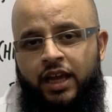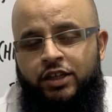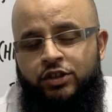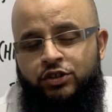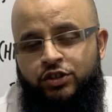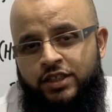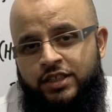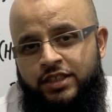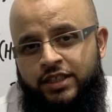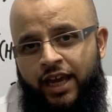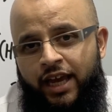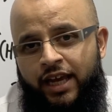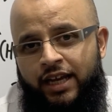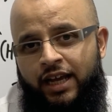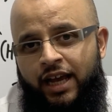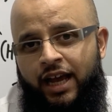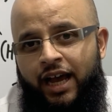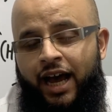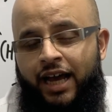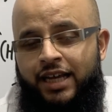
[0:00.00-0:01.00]
She
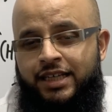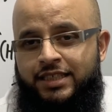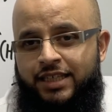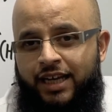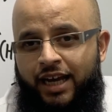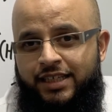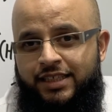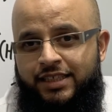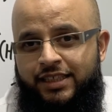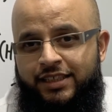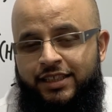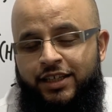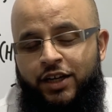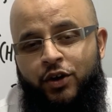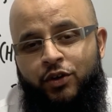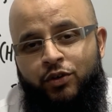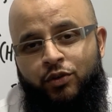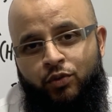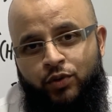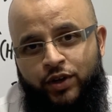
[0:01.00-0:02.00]
said, I started
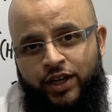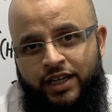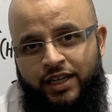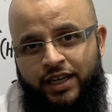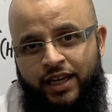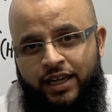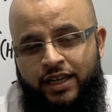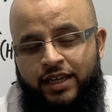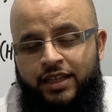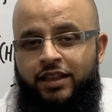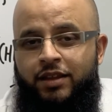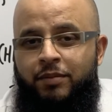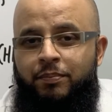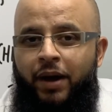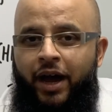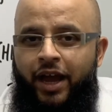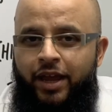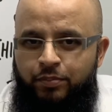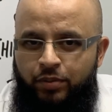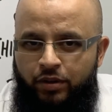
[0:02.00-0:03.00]
reading the
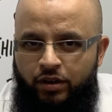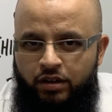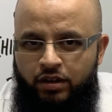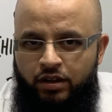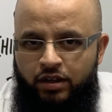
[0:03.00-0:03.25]
Bible.